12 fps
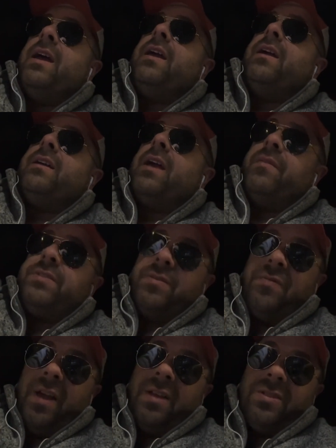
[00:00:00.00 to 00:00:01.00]
Day and Kevin
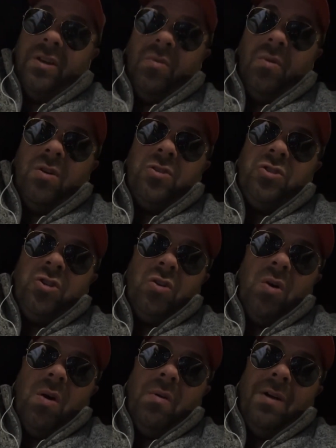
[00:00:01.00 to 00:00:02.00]
Stefanski were
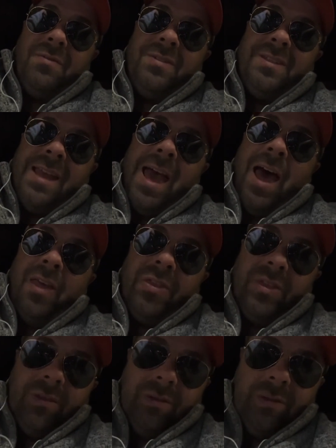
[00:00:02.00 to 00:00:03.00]
duo of
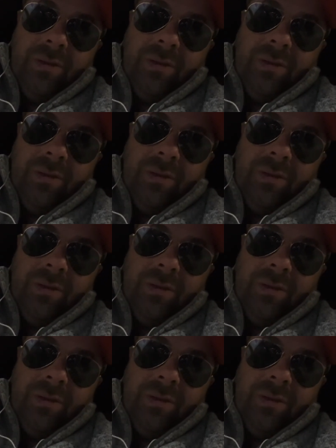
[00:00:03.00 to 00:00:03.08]
death.